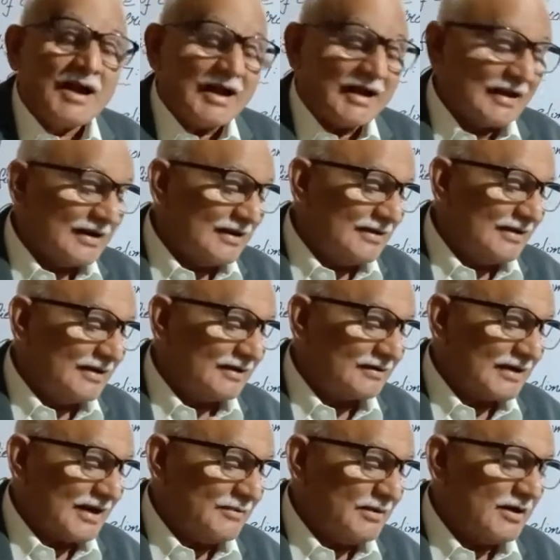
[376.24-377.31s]
earlier
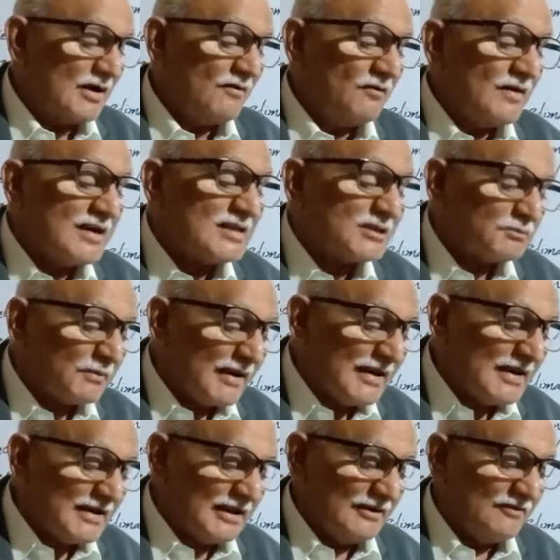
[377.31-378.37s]
timing of
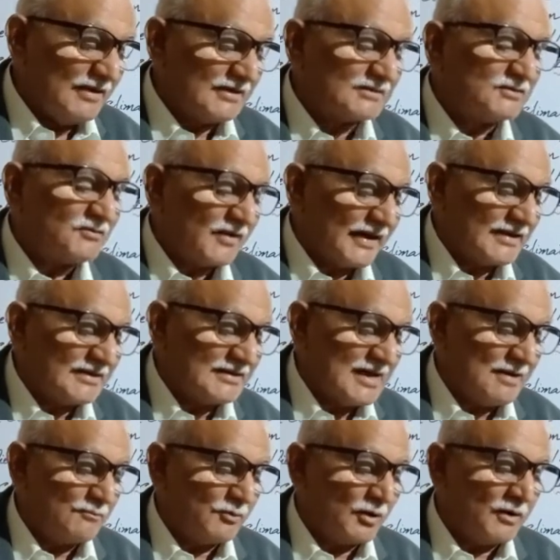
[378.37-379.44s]
spring events, for
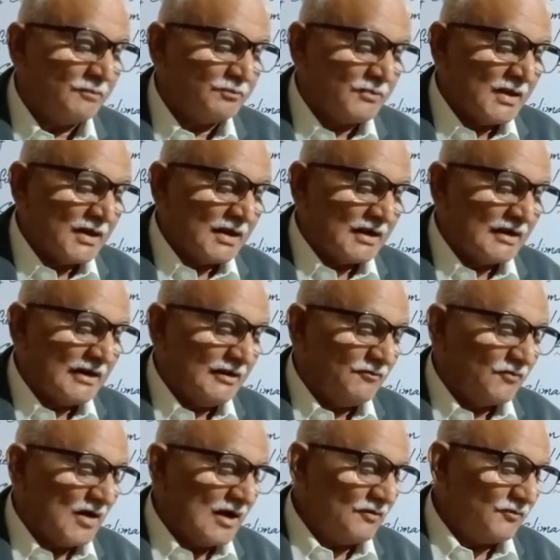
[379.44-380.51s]
example,
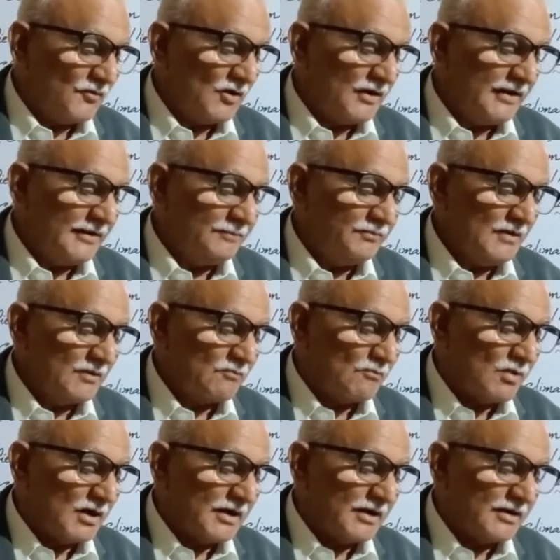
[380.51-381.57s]
leaf unfolding,
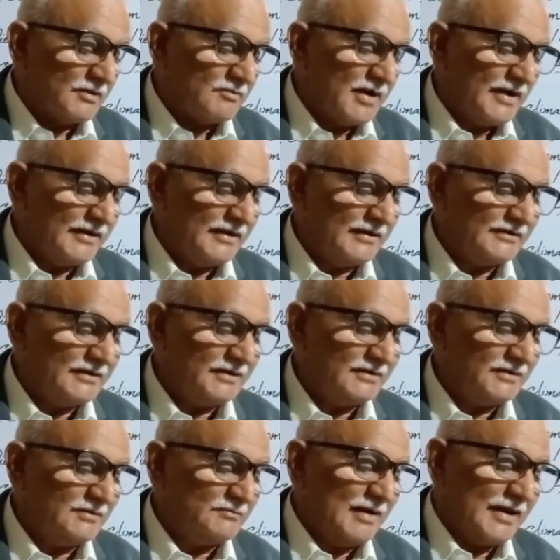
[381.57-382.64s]
bird
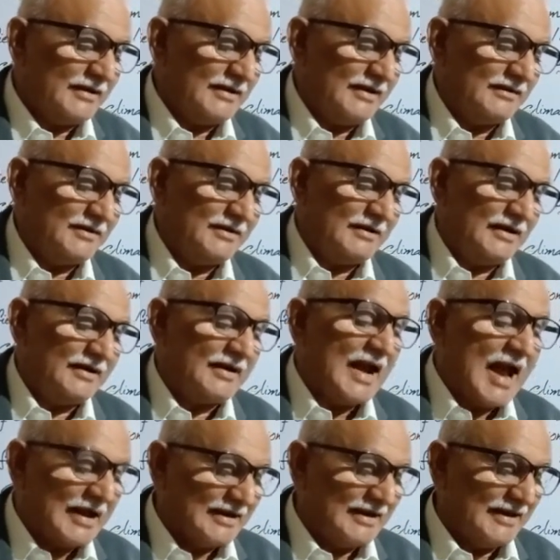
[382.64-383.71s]
migration and
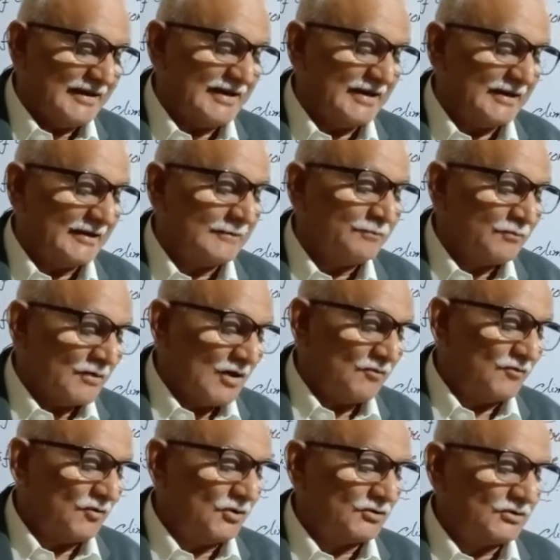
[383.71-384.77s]
egg laying, of
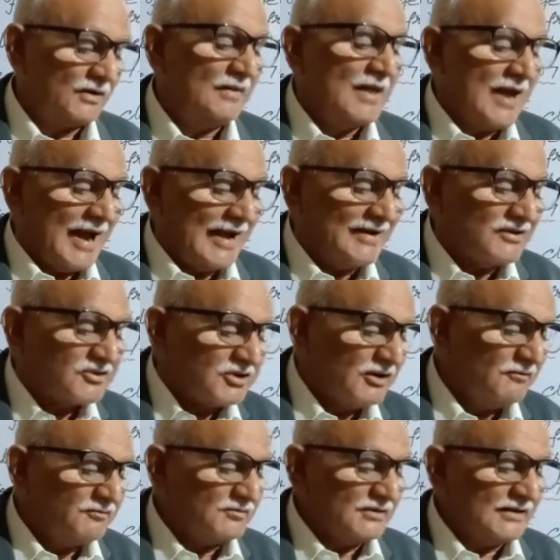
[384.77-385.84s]
course, and
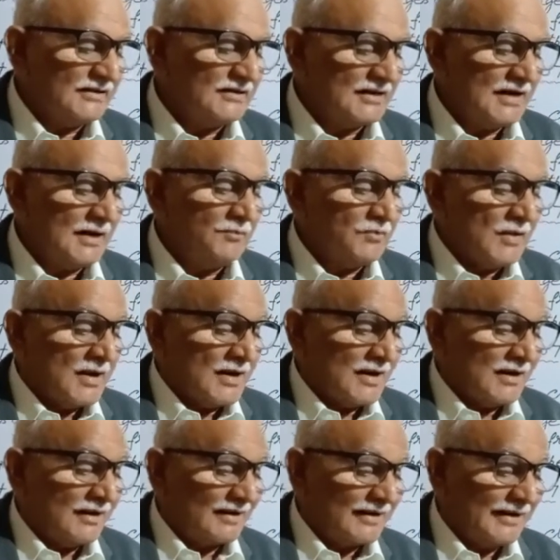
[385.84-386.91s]
shifts in the
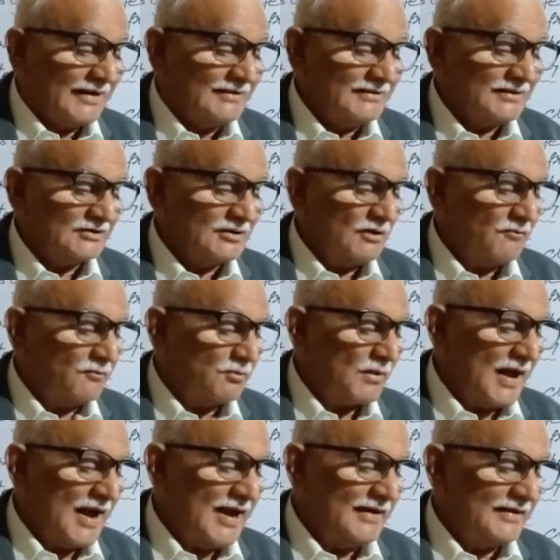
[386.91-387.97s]
ranges of
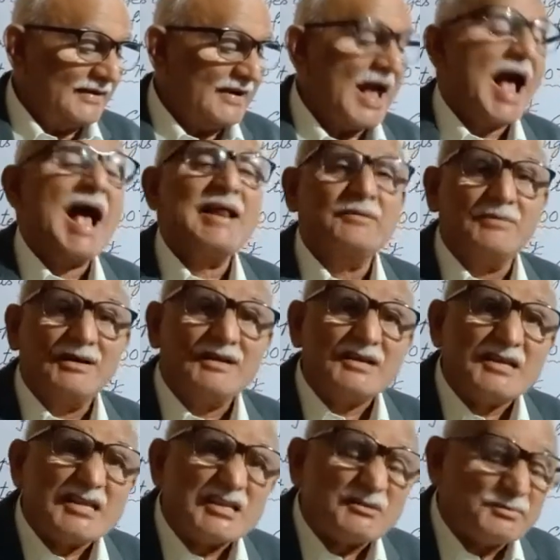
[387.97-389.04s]
plant and animal
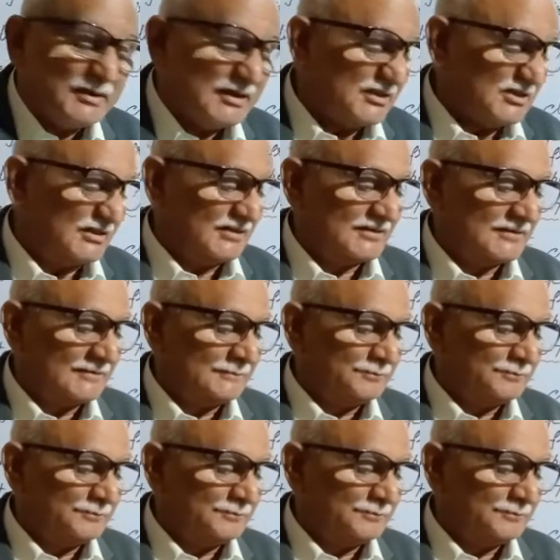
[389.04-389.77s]
species.